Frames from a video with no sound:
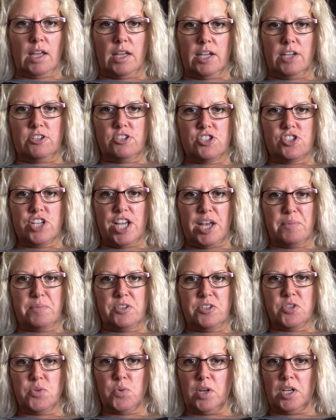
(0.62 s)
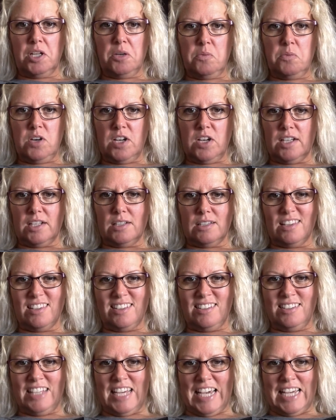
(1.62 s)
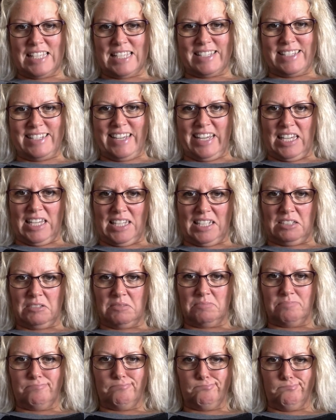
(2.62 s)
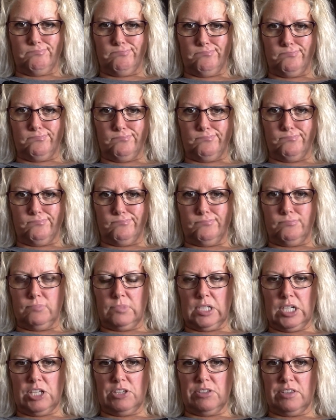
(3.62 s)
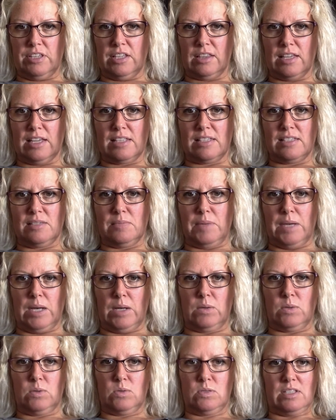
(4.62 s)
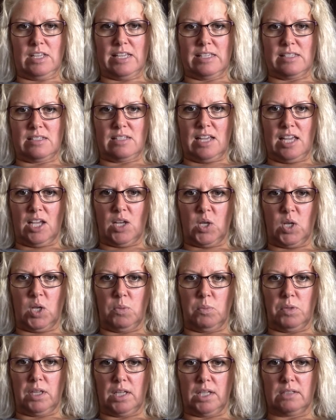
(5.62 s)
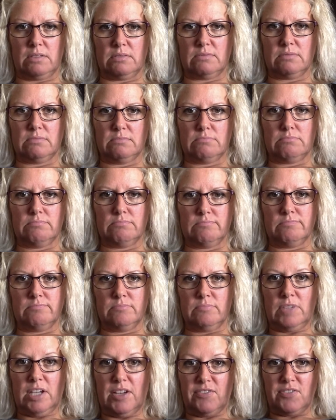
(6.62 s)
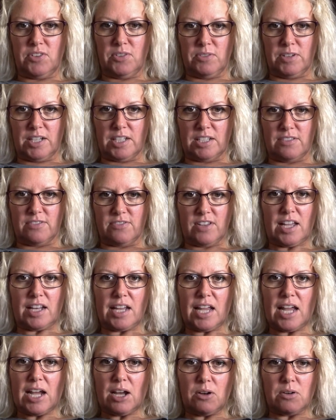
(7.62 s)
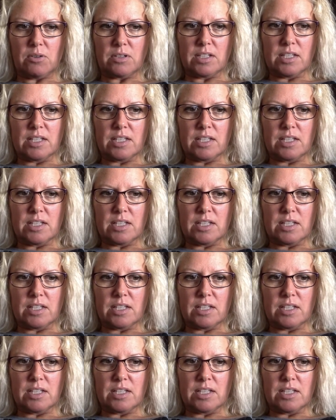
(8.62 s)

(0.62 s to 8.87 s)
Here's chapter 21, The Last Day. What do you think that's about? Whose last day could it be? I'll have to read to find out.